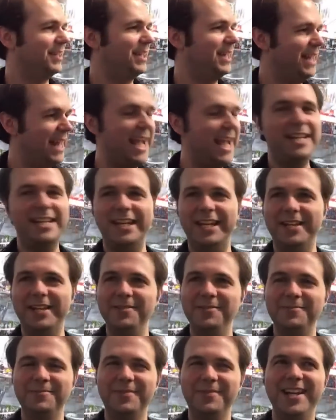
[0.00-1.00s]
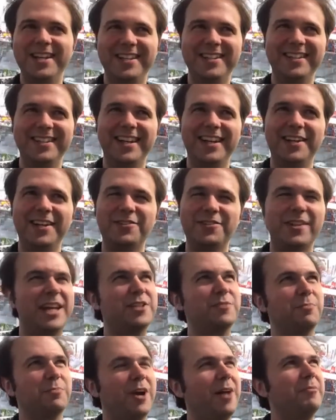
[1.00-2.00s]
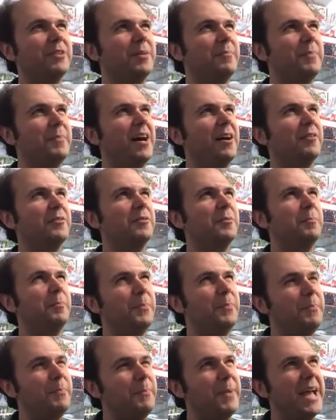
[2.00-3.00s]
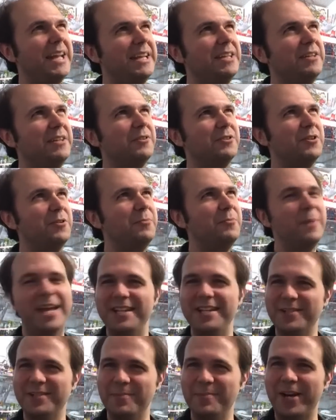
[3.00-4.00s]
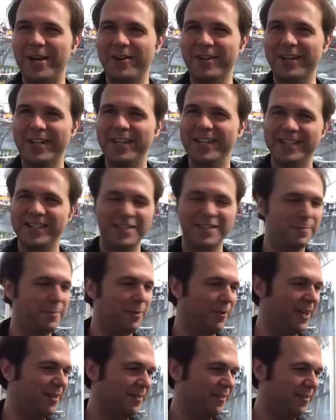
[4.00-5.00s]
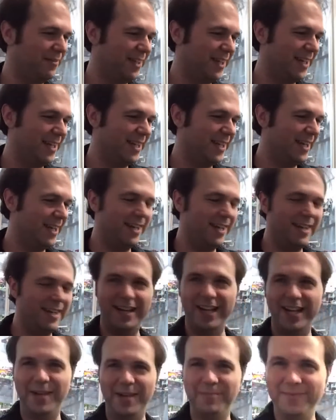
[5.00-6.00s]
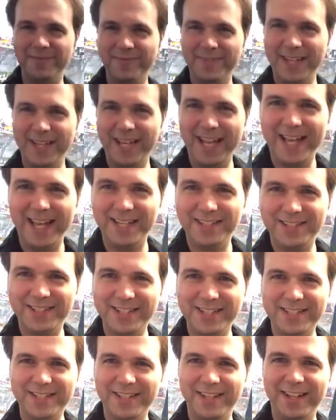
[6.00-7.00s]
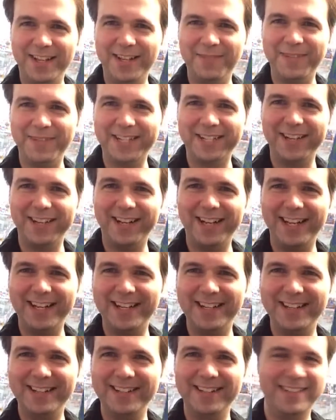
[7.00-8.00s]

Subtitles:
Canadian. So that's probably about a penny or 2 pennies American at this point. And it's just, oh my God.